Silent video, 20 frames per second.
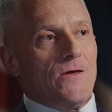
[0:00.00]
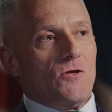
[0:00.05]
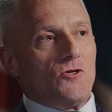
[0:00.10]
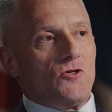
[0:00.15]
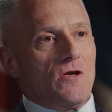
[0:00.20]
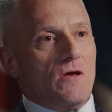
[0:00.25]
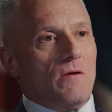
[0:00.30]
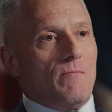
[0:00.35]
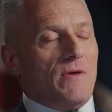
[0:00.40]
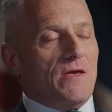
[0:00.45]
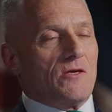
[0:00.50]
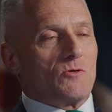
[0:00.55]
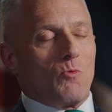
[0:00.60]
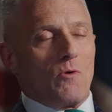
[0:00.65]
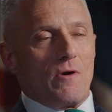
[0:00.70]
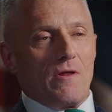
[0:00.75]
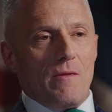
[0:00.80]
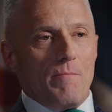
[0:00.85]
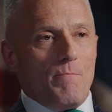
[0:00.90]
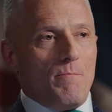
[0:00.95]
Jim is
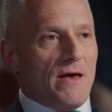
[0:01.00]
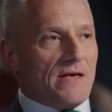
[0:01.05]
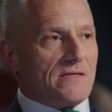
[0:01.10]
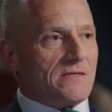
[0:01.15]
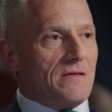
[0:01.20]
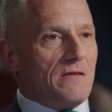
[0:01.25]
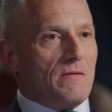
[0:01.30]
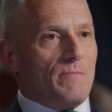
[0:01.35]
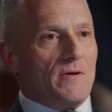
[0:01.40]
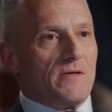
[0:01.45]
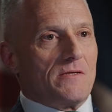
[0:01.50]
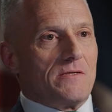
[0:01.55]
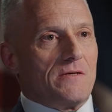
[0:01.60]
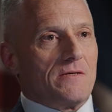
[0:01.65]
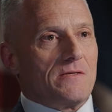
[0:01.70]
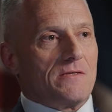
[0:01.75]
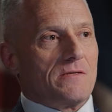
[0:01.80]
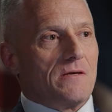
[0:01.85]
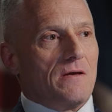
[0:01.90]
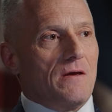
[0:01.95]
one of the best in the
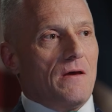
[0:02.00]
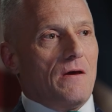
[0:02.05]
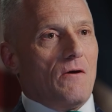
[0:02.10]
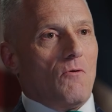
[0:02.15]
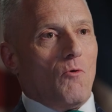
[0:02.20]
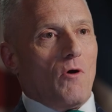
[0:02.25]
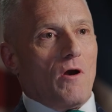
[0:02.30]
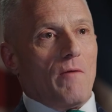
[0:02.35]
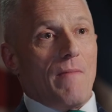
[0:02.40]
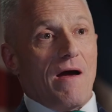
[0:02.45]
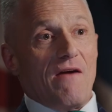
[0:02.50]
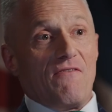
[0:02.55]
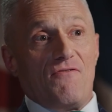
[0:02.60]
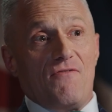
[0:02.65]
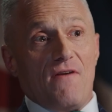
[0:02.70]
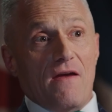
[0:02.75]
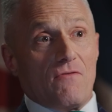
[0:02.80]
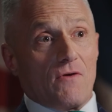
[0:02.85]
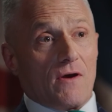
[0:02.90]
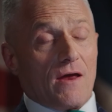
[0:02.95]
business, one of my
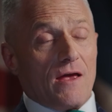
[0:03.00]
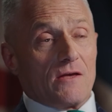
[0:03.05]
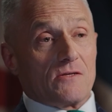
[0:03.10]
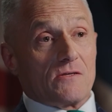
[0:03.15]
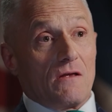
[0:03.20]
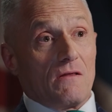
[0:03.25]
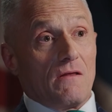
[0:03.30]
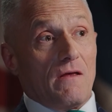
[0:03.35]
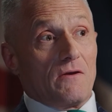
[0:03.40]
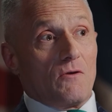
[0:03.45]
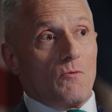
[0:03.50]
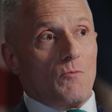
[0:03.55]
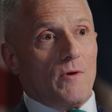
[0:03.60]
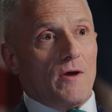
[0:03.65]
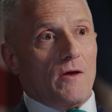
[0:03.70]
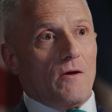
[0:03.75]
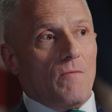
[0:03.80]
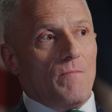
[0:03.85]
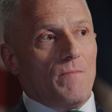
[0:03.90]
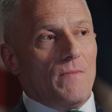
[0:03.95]
favorite guests on London
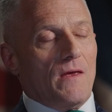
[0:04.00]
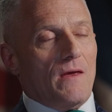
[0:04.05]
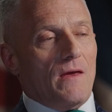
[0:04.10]
Real,